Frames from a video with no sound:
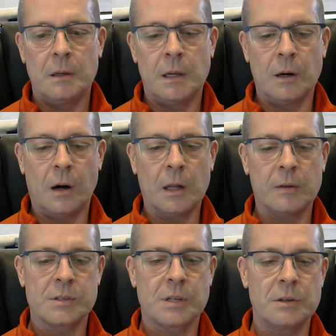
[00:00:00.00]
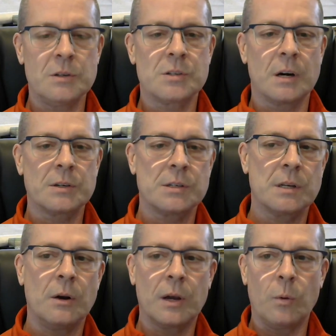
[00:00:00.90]
all of a sudden you start to
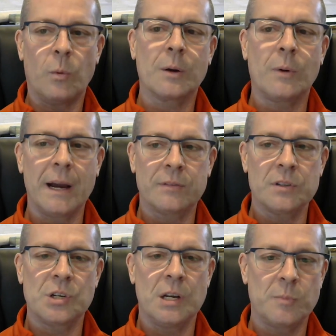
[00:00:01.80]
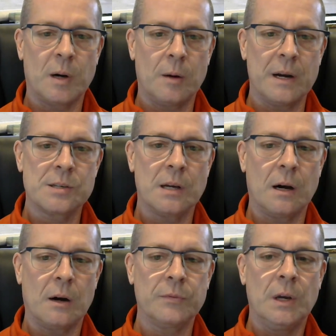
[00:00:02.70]
say, okay, what do I have to change about
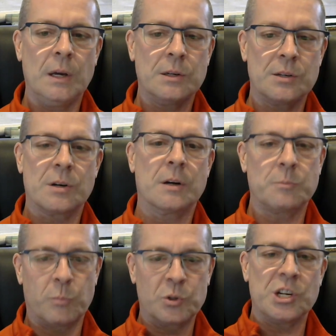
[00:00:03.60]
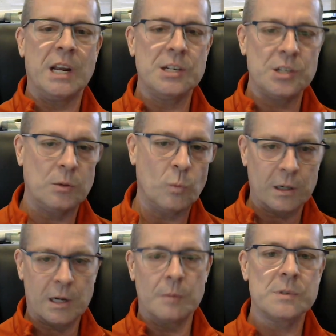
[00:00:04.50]
myself to start changing
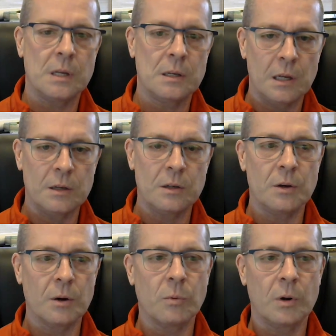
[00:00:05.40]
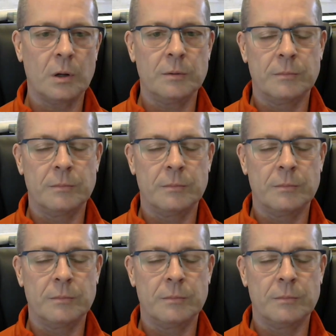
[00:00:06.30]
what comes into your world?